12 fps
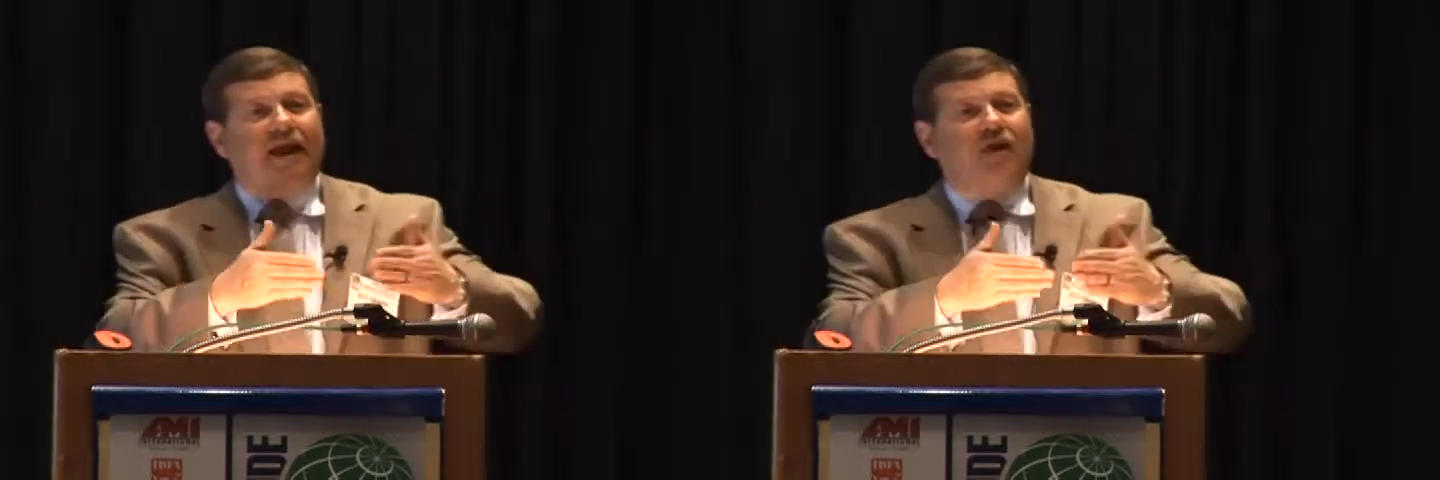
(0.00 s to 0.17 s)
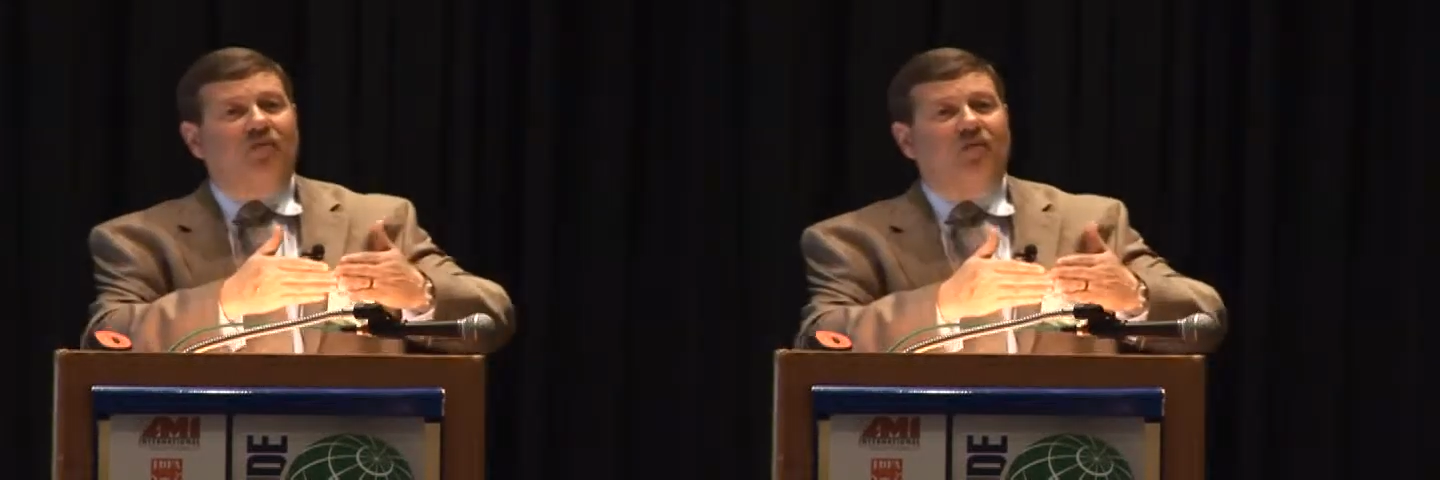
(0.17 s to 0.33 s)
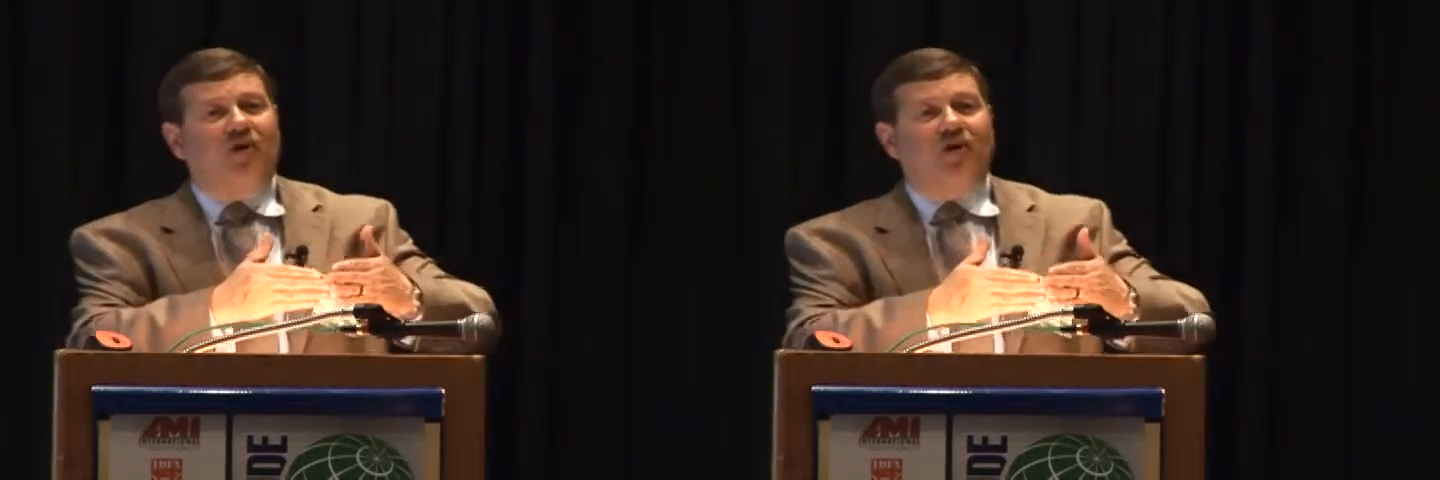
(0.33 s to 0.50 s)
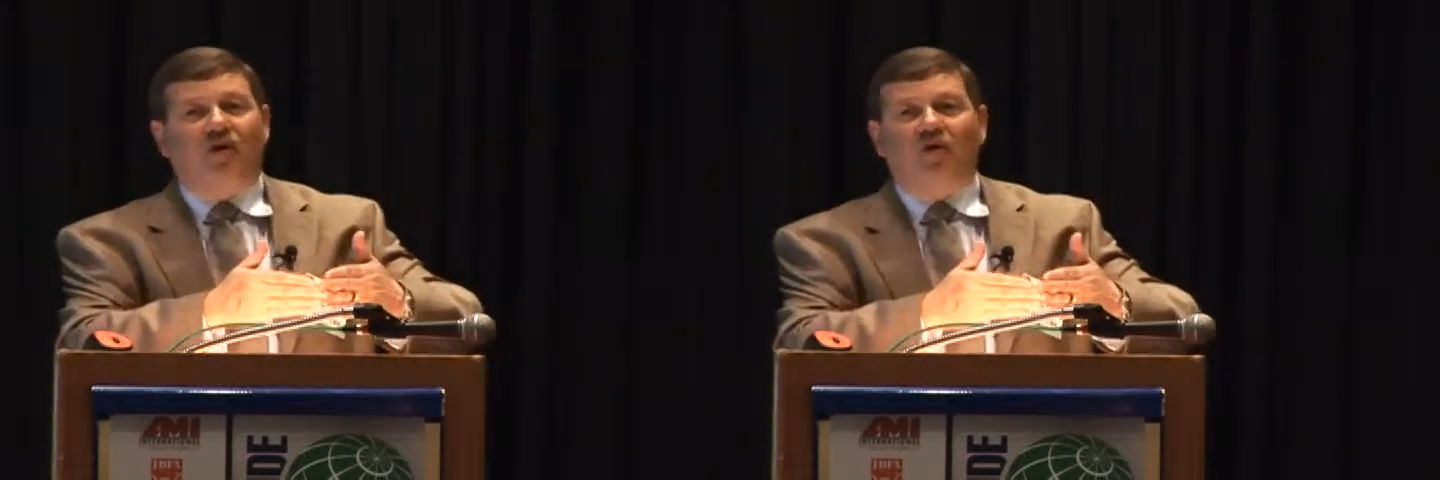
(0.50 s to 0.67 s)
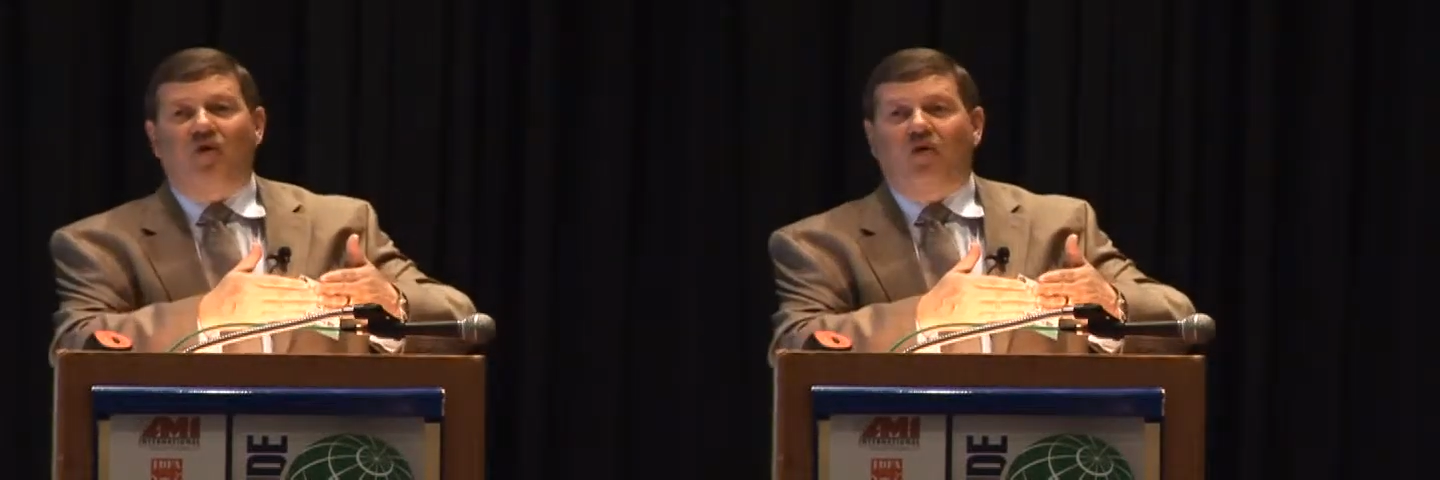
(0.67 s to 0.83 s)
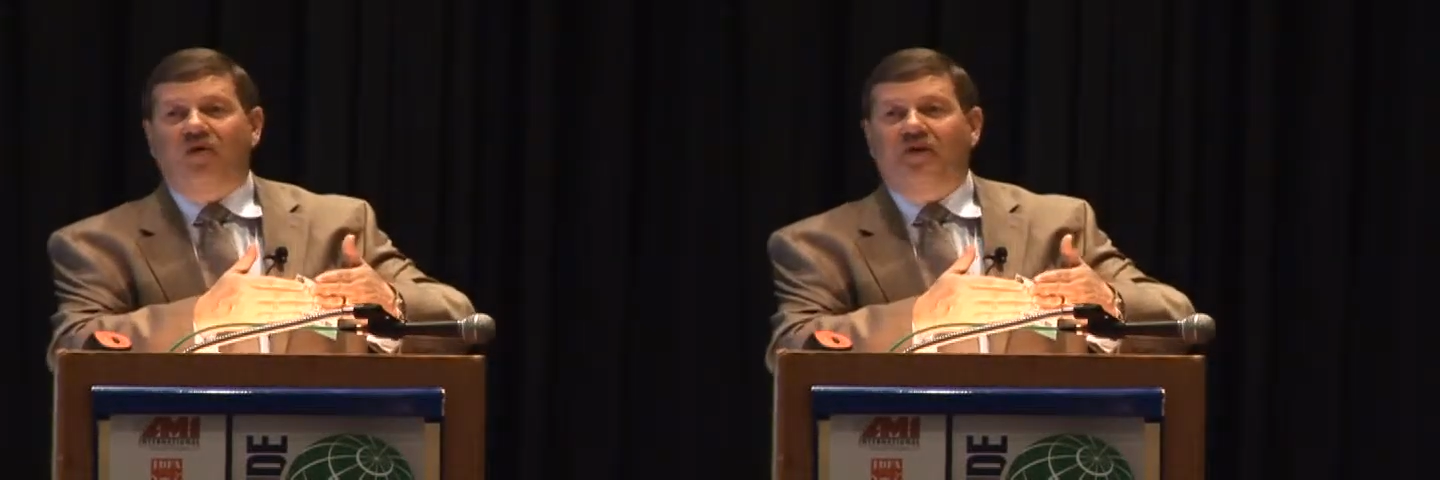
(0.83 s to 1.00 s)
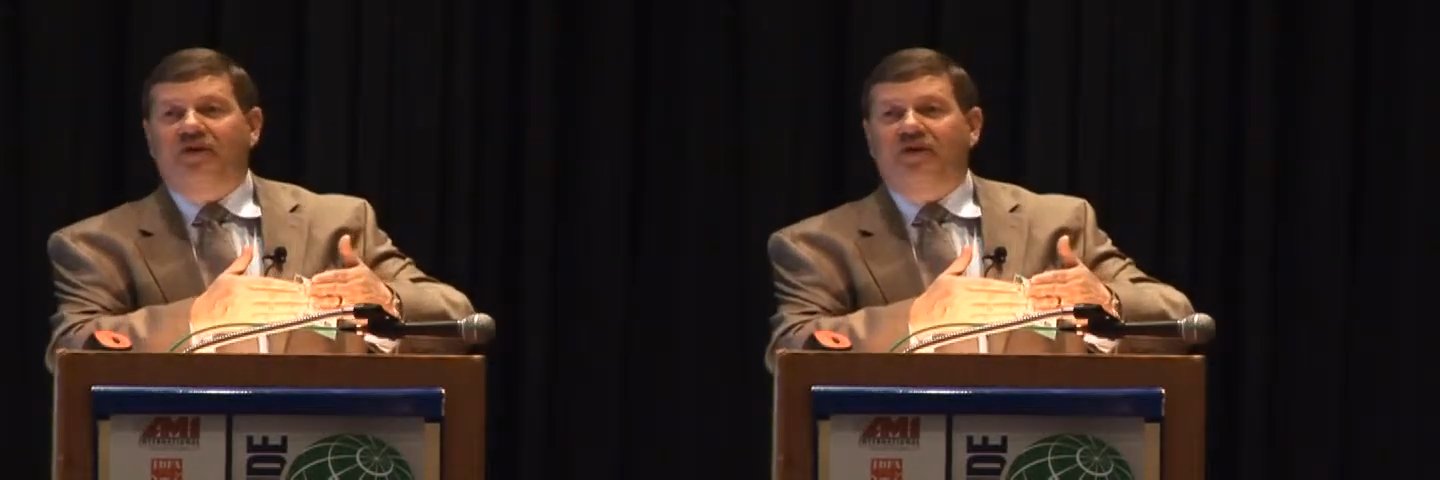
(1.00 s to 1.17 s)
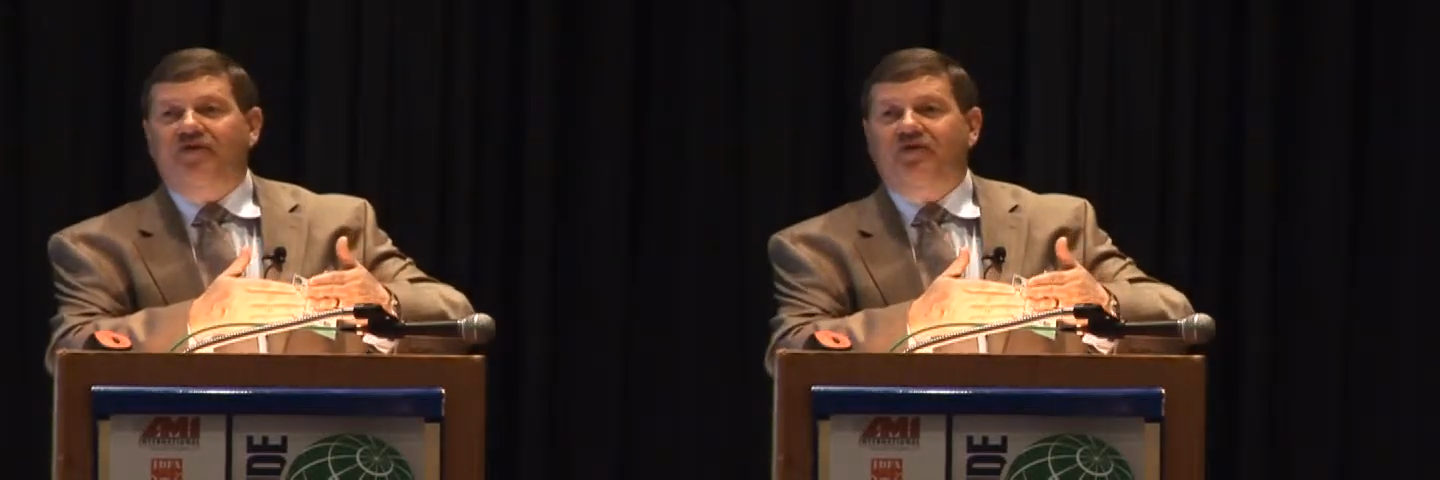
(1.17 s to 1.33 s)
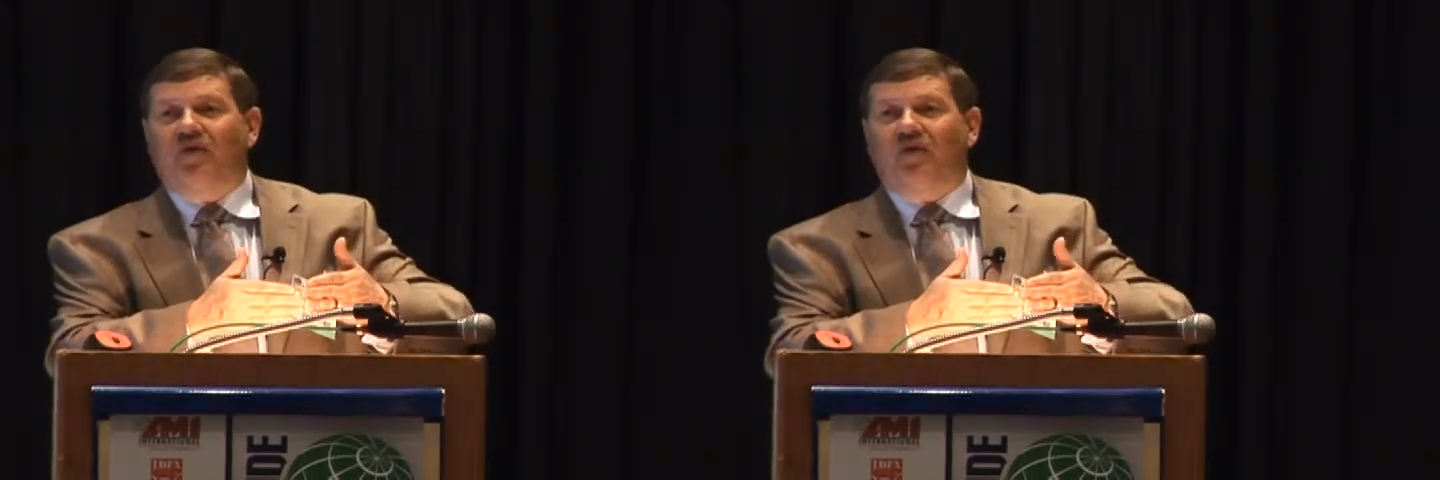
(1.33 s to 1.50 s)
elbow or corner of the
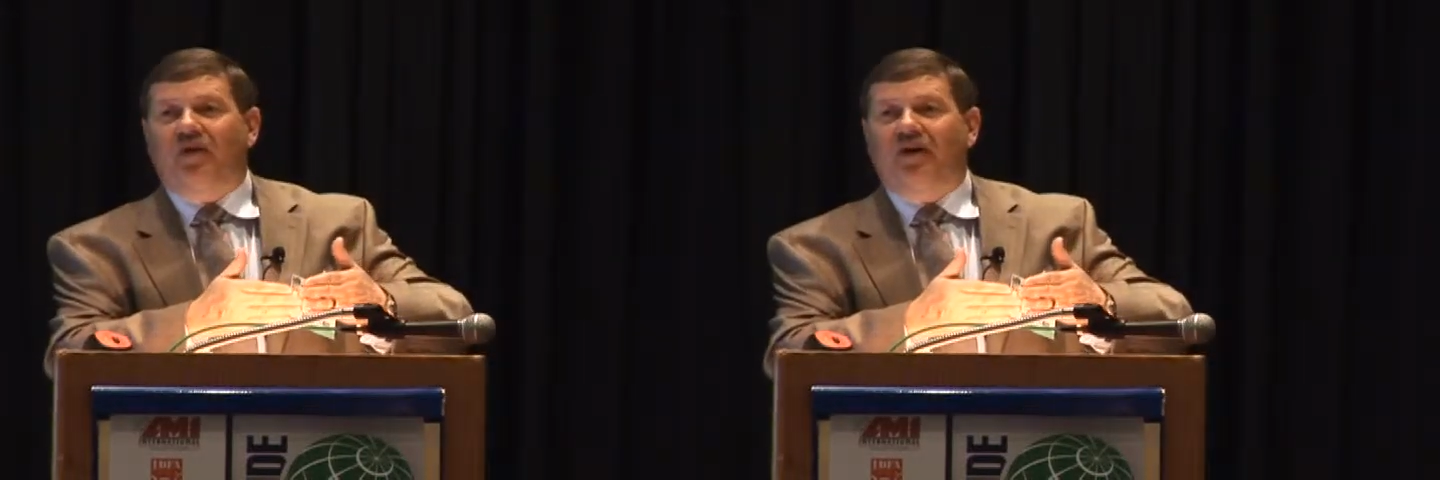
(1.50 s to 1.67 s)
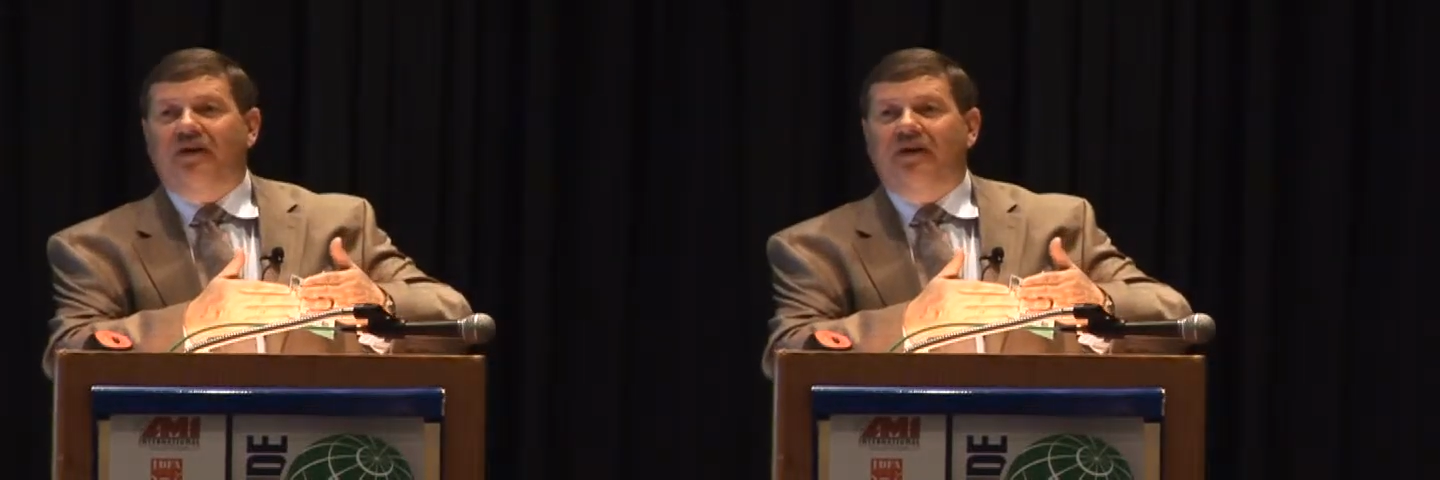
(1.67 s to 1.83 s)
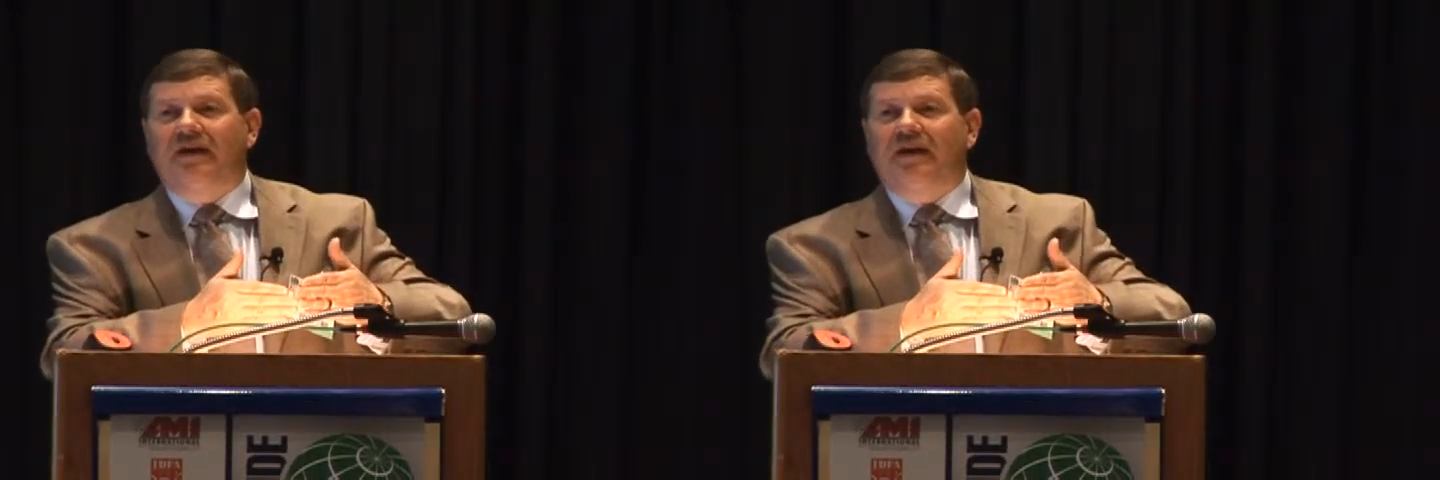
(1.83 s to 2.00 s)
store.